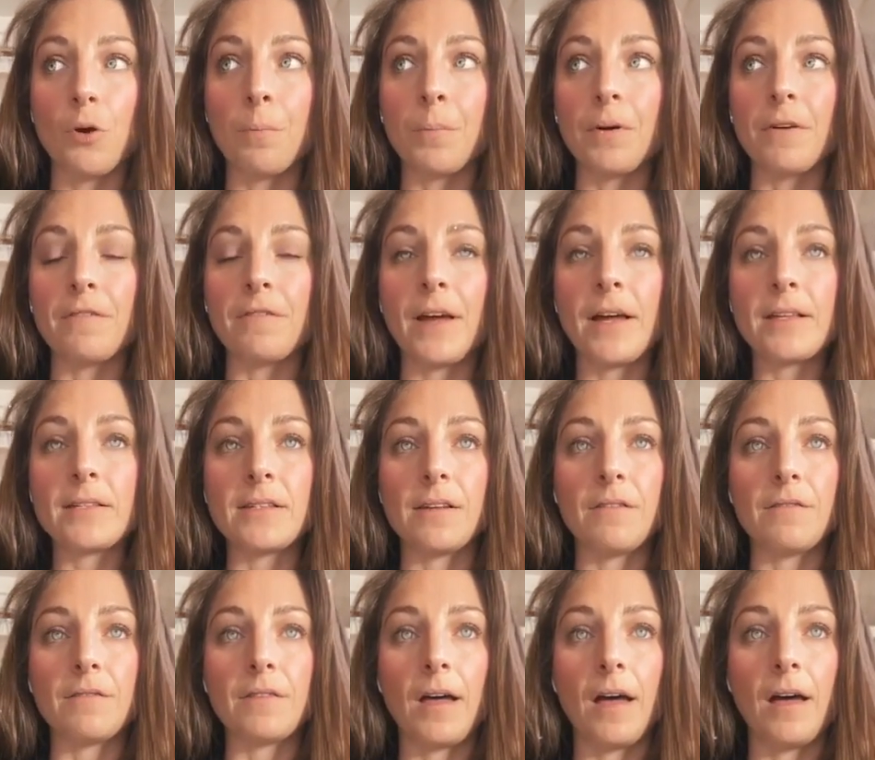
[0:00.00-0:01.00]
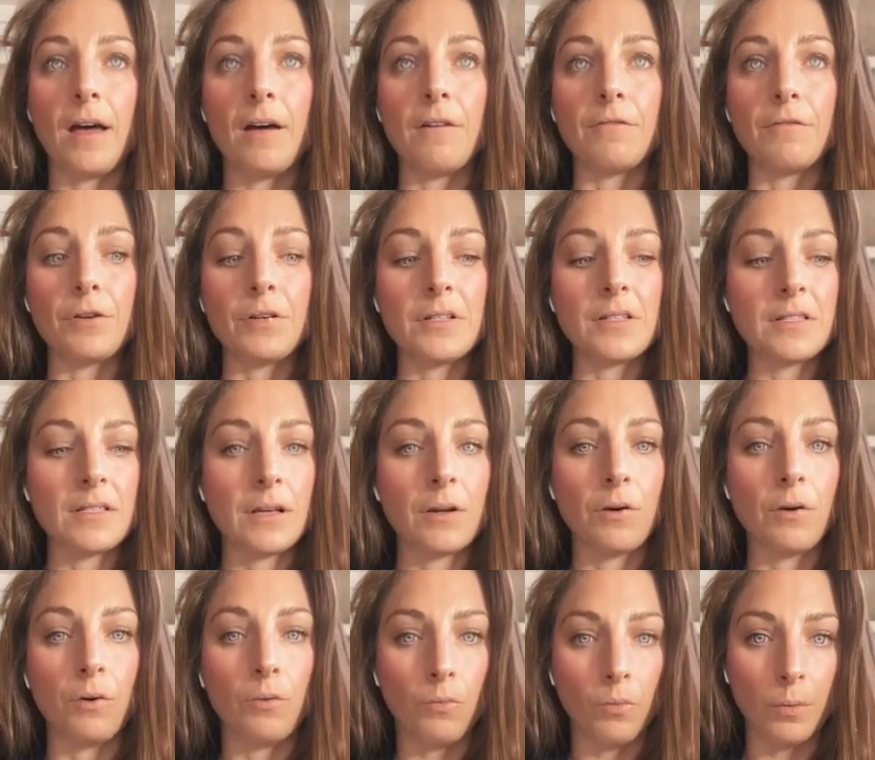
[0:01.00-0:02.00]
pervasive that every
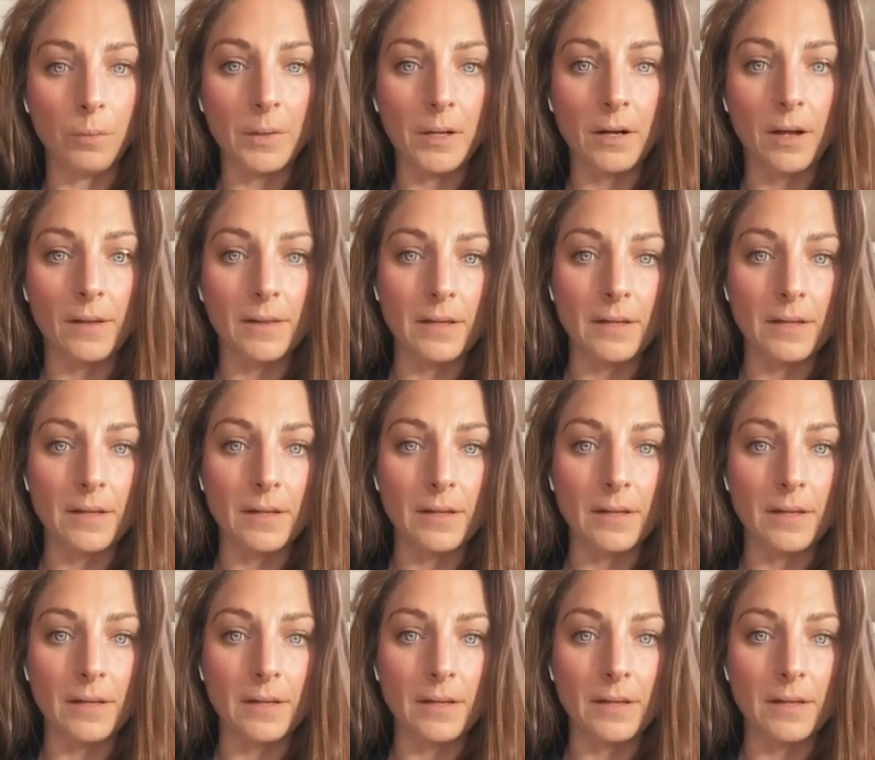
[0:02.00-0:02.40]
single woman on